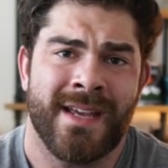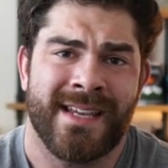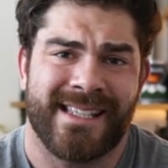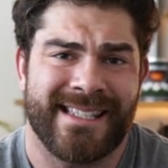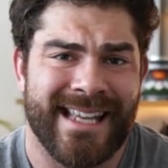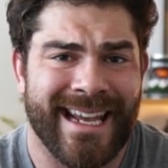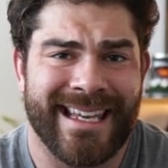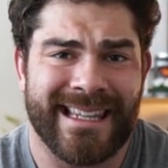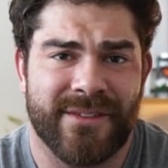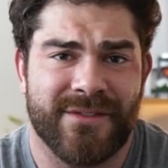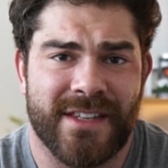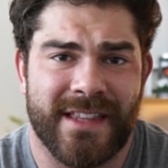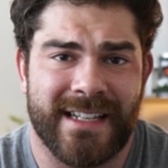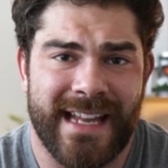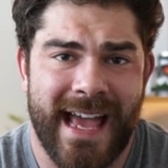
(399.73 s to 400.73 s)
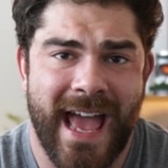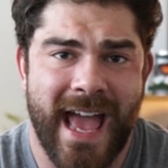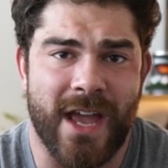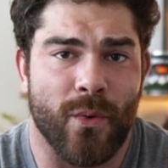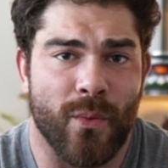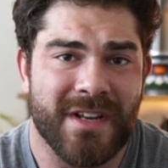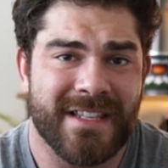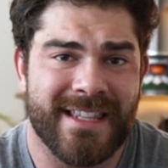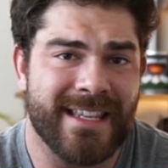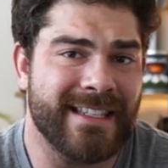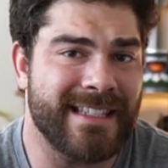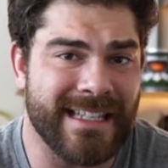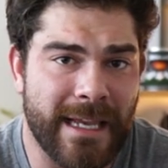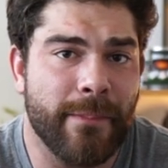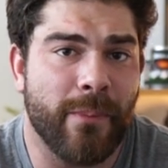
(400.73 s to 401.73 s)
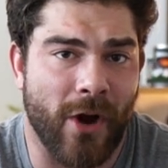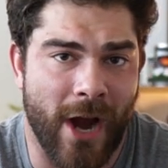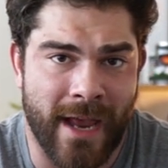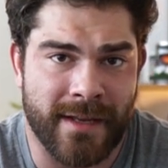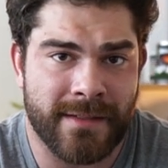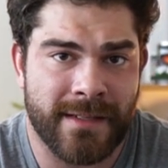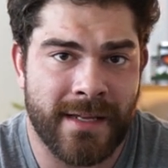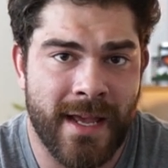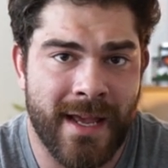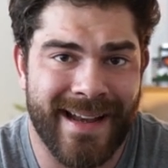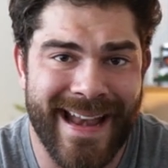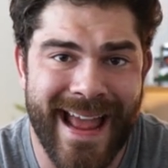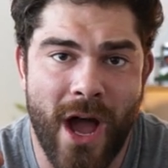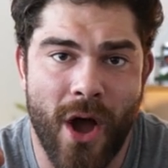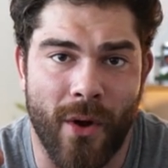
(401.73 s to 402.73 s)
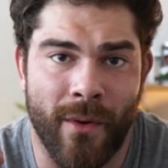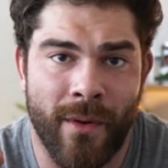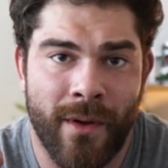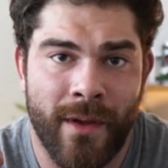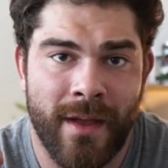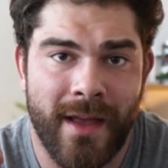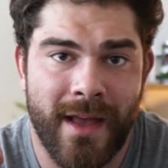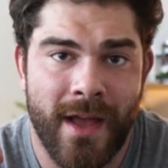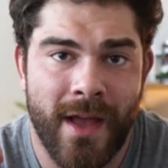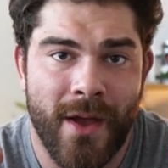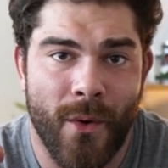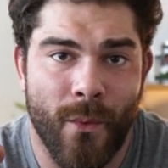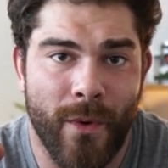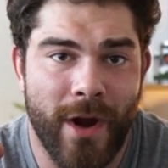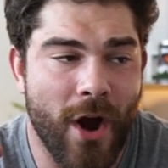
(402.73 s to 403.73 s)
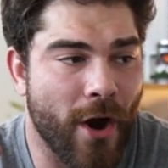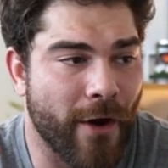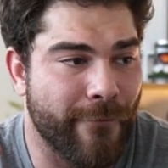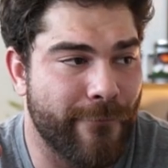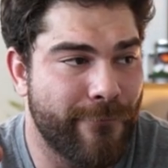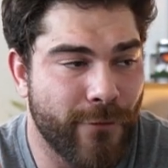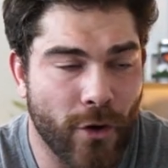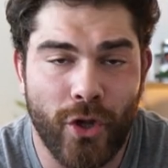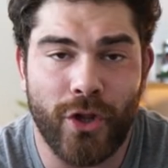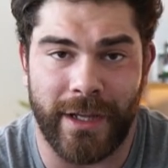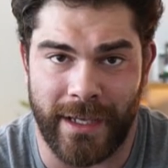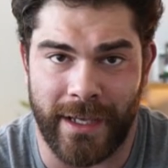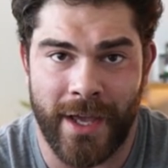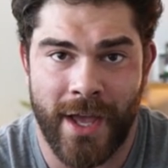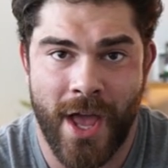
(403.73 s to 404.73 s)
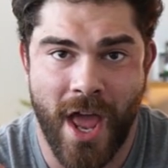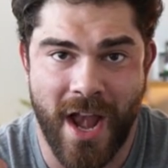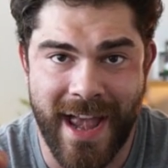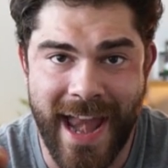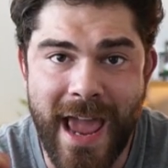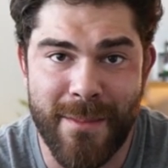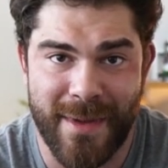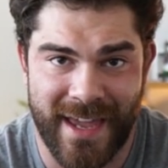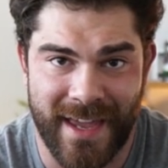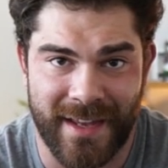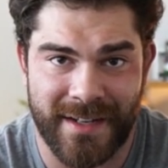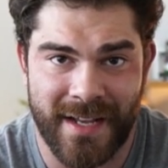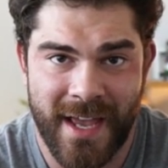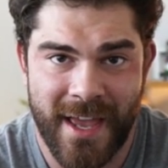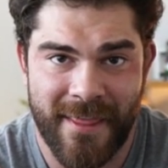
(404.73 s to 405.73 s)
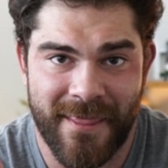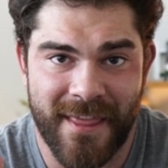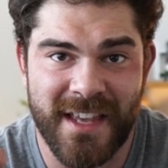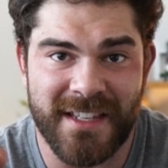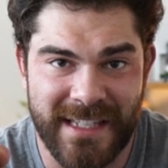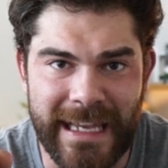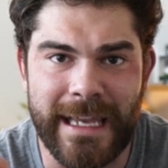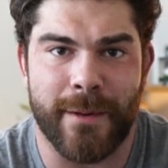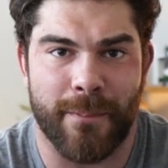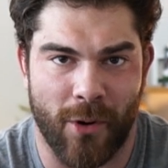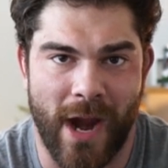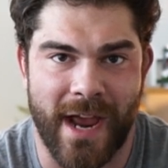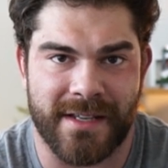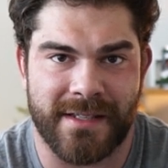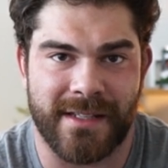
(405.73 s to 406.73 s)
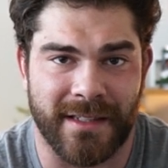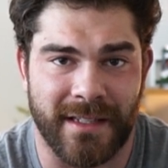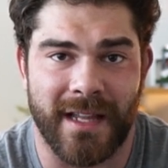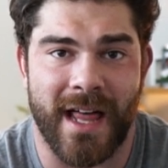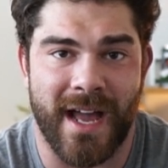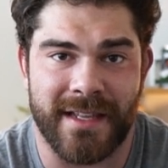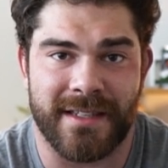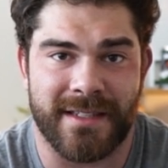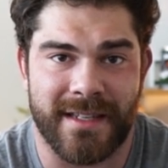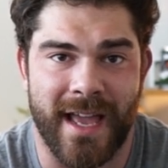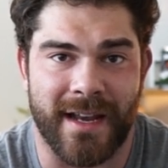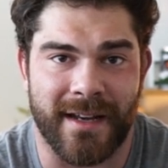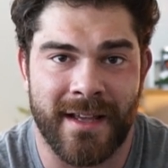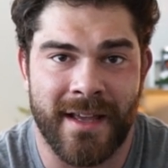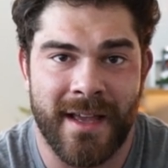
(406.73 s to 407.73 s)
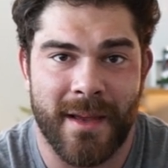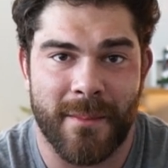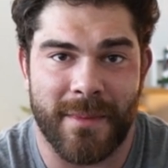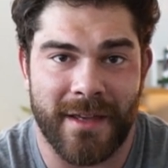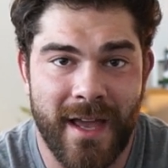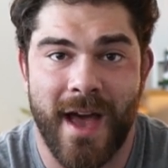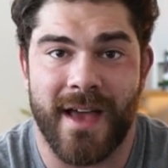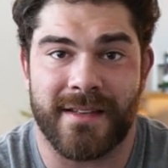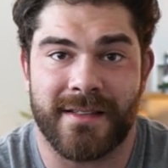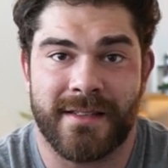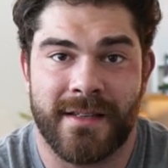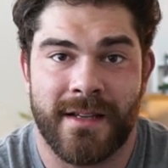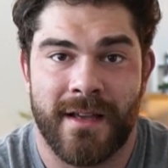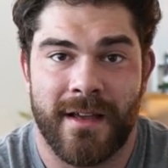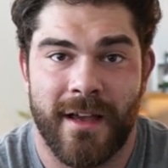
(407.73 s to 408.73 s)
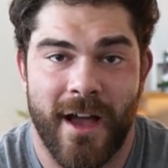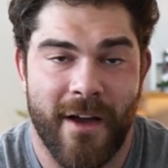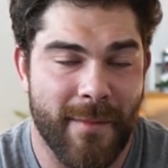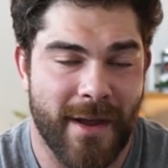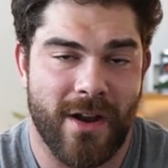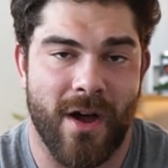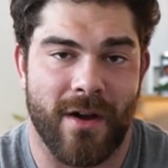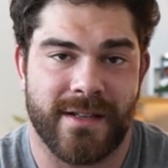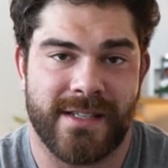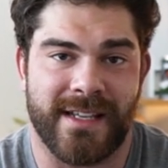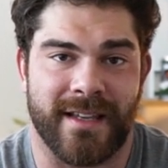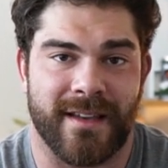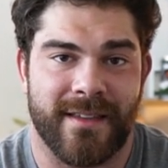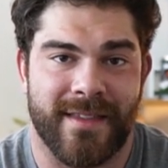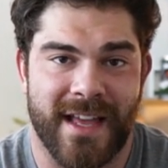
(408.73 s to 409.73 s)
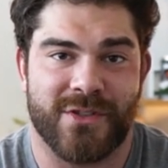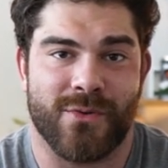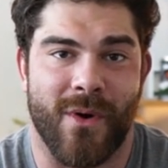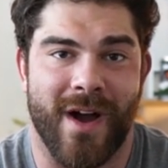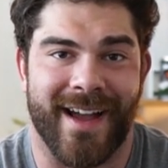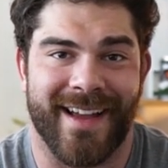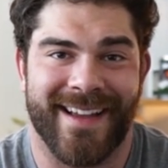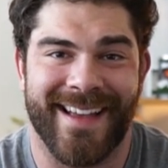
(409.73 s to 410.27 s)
Second lift of the day was the Z press. Now, we are fully naming it the Zeke press in the Lions Den because of my dog Zeke. That's why.